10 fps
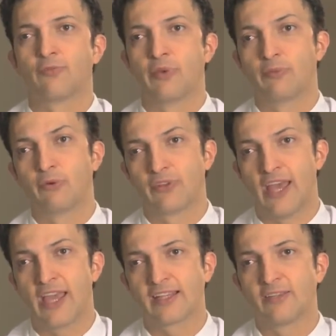or people
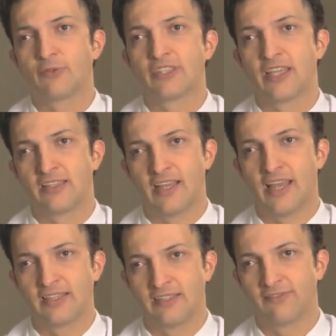with acne, we see
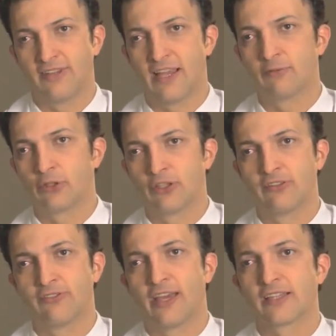
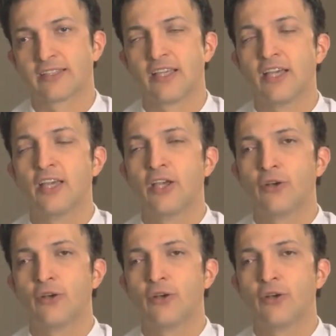anti-inflammatory effects,